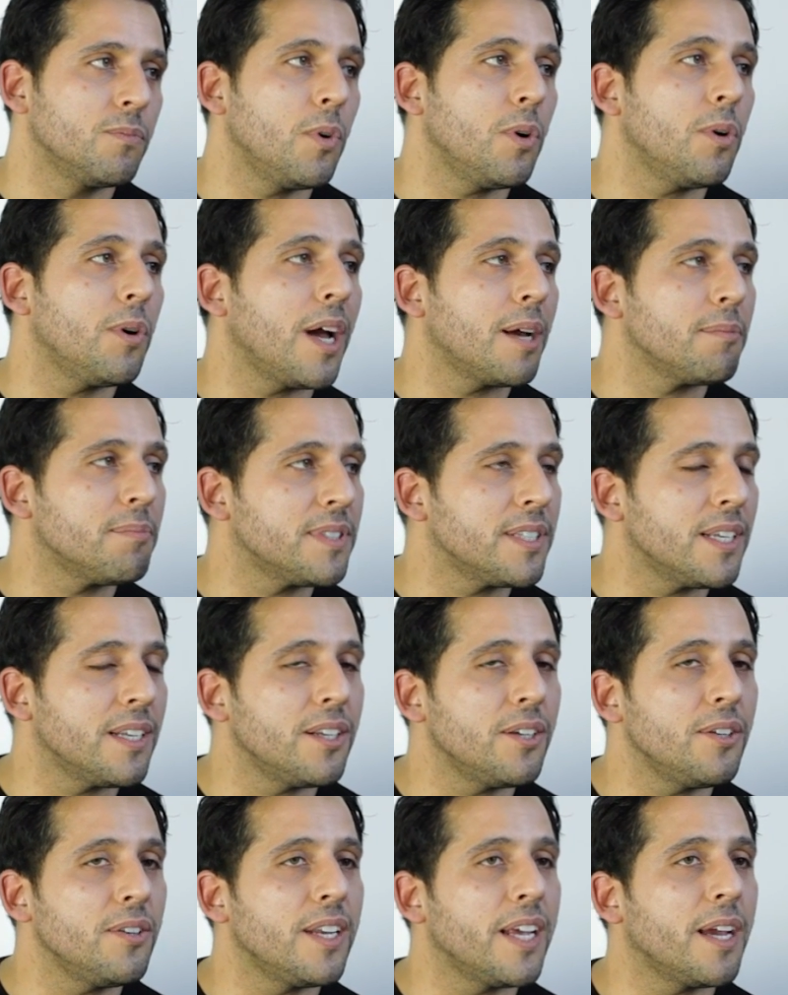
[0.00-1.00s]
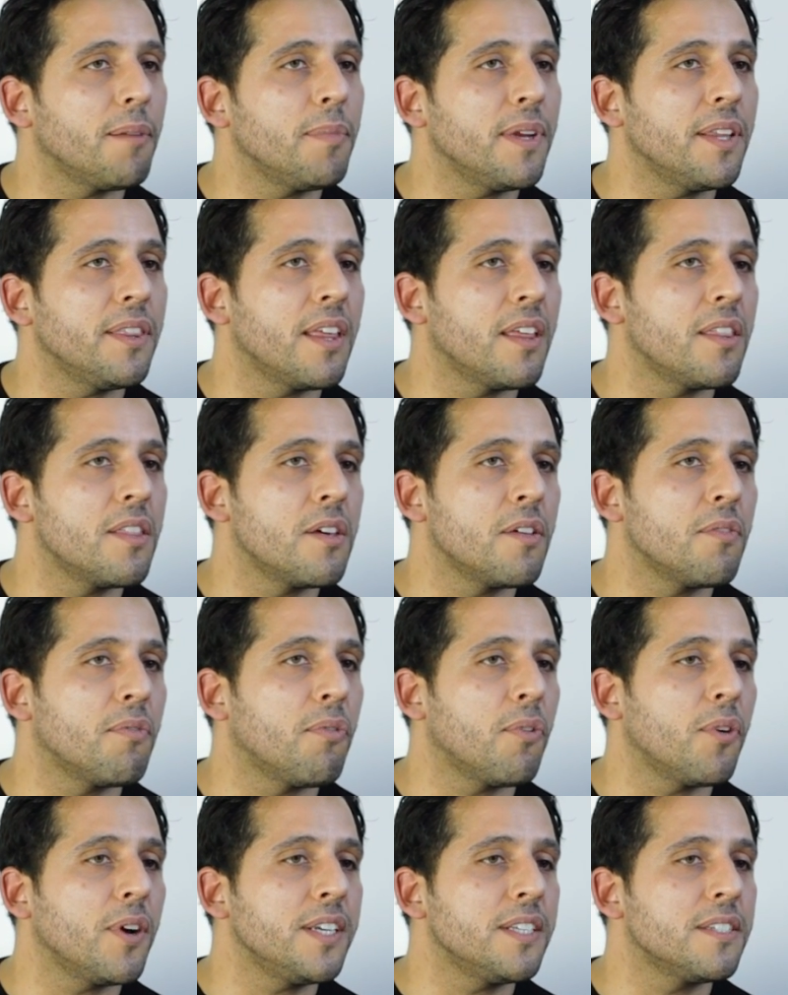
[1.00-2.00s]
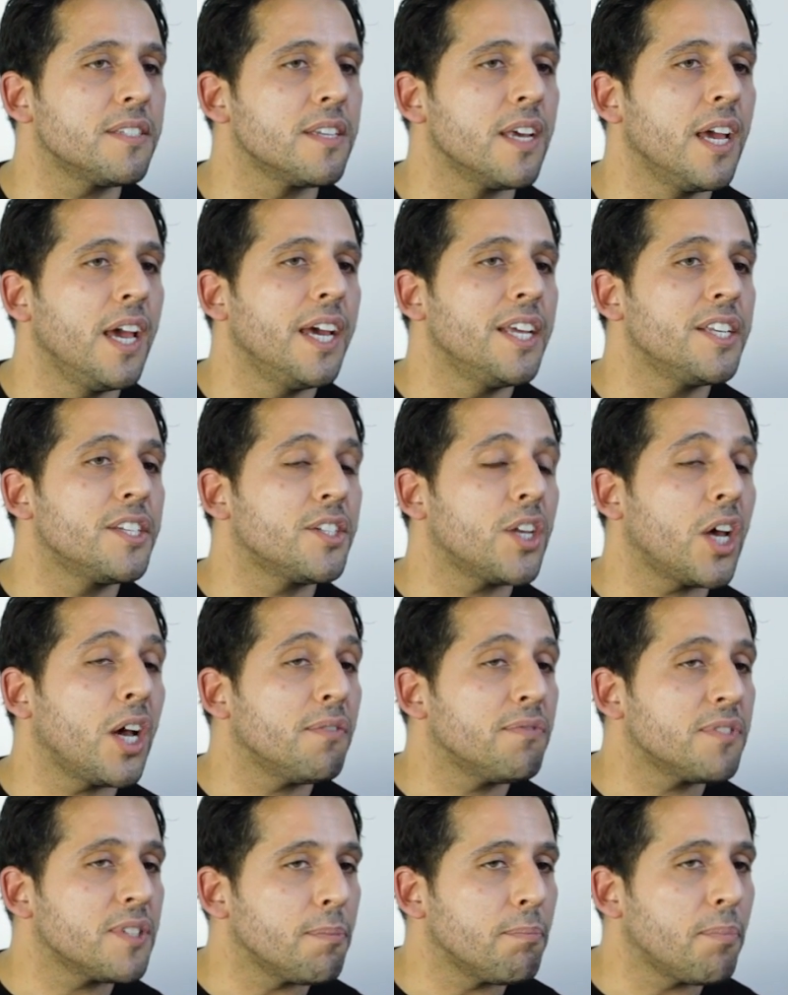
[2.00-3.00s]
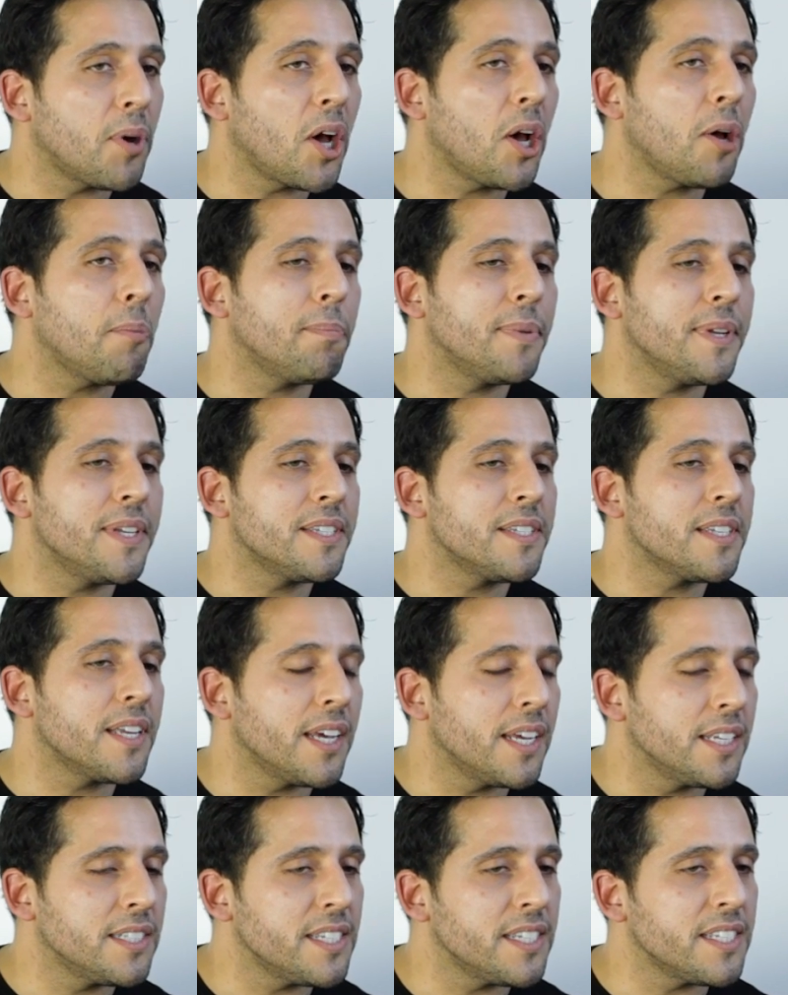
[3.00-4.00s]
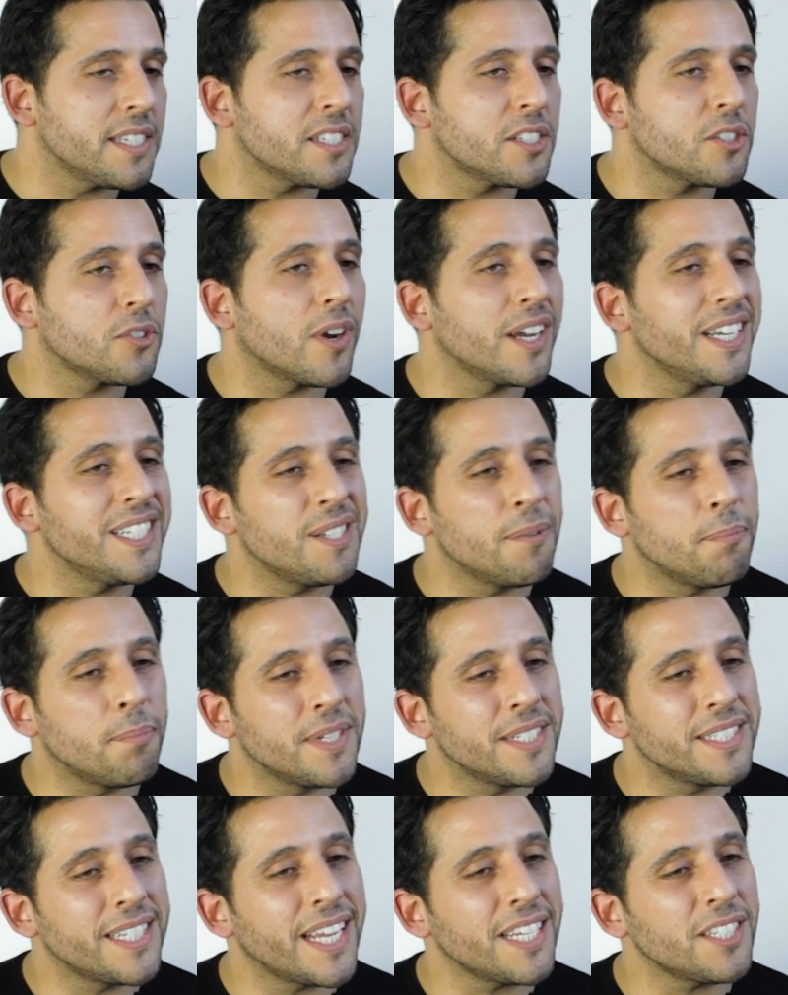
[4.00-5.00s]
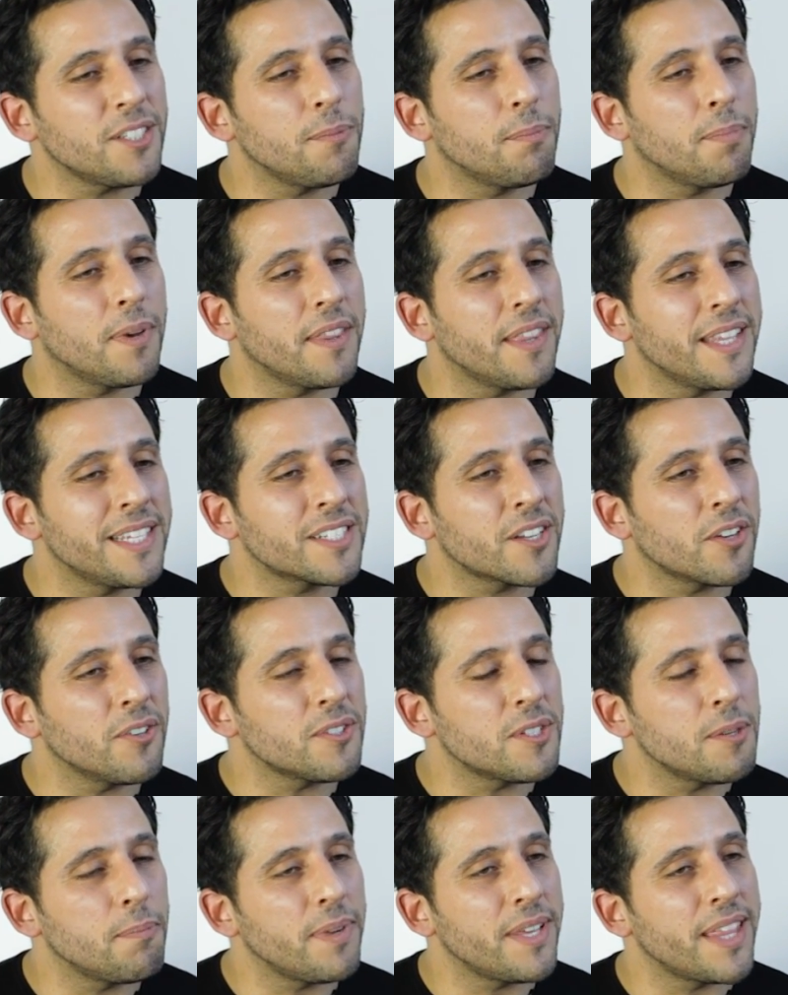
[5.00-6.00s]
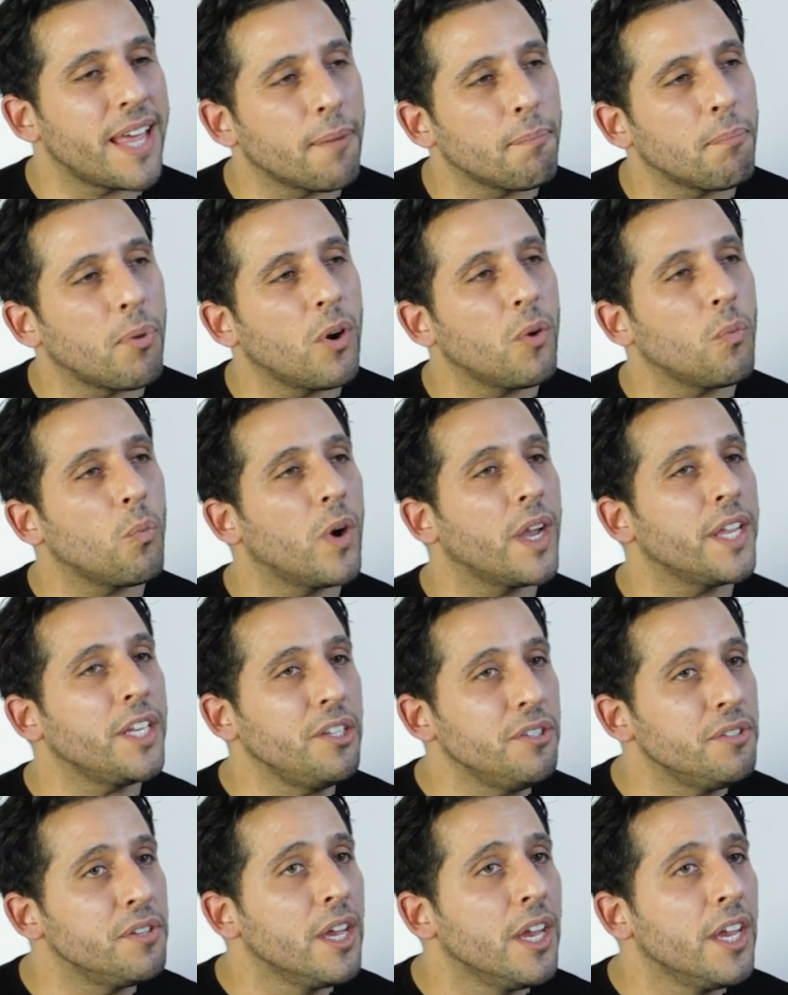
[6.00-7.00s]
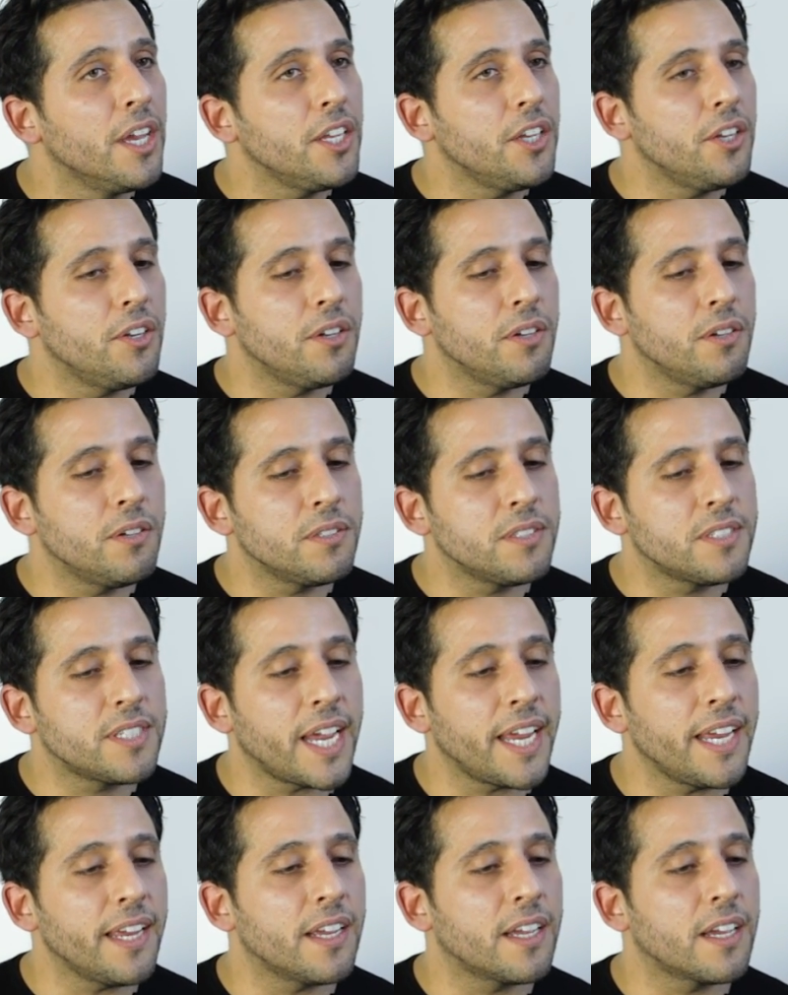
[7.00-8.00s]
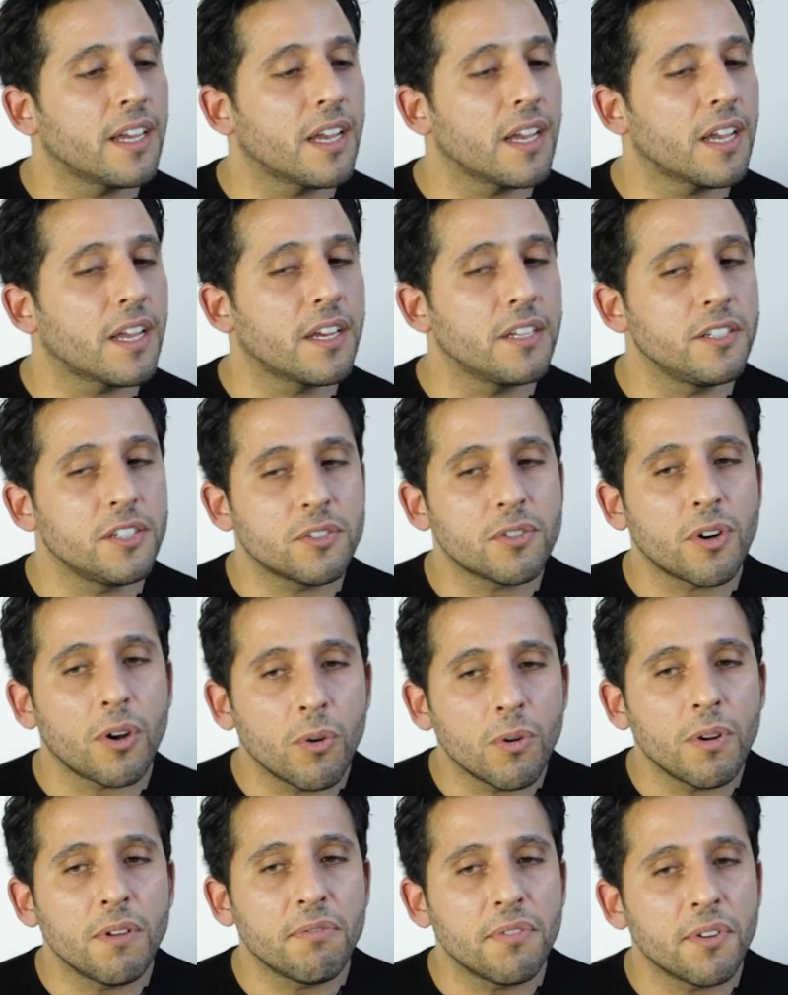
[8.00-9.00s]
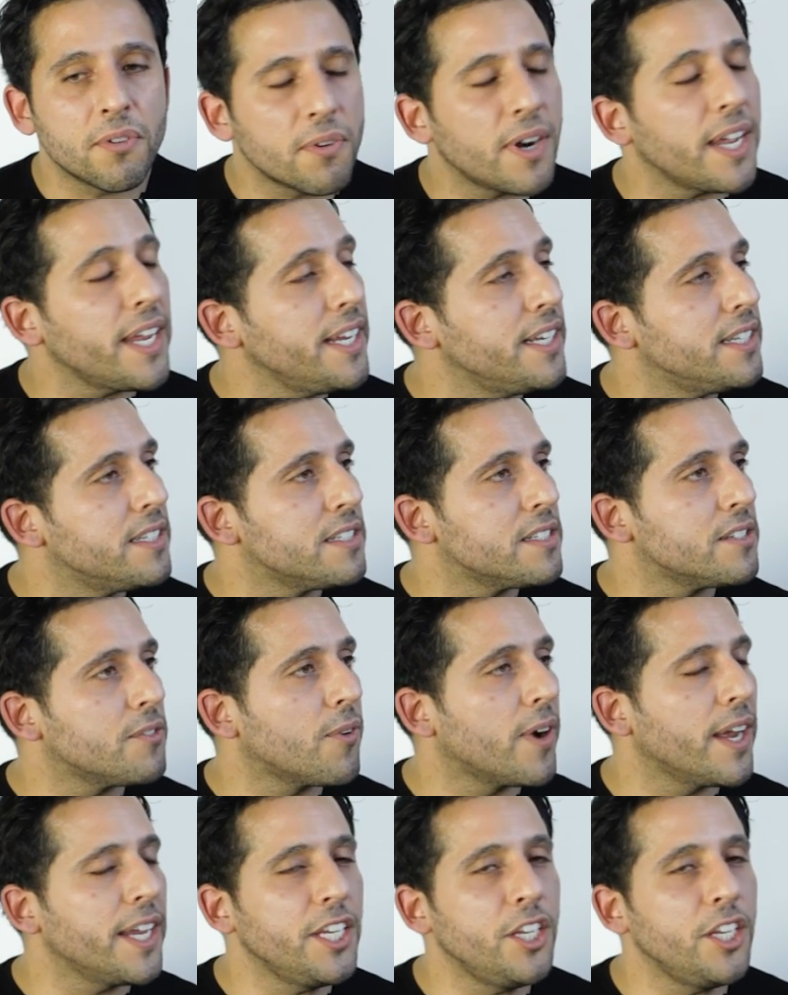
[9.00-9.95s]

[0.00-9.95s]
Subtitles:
Well, absolutely. I mean, the voice serves a purpose, as it's trying to protect you, but there's got to be that point where you take control of the reins, right?